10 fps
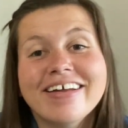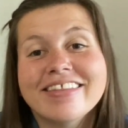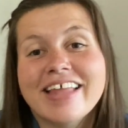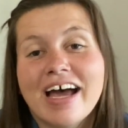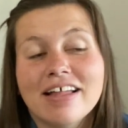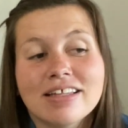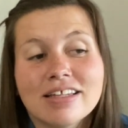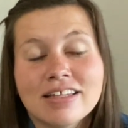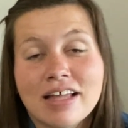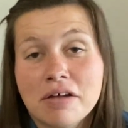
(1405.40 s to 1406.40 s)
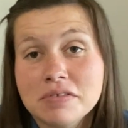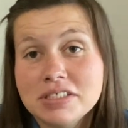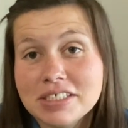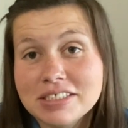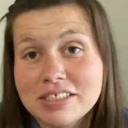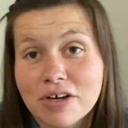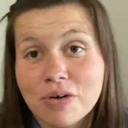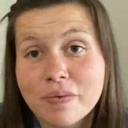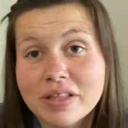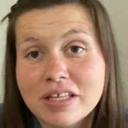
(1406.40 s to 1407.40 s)
that loves to
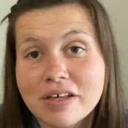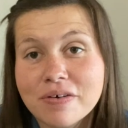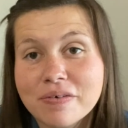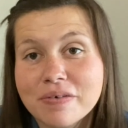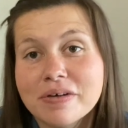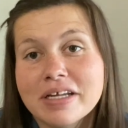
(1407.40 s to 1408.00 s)
snuggle with you,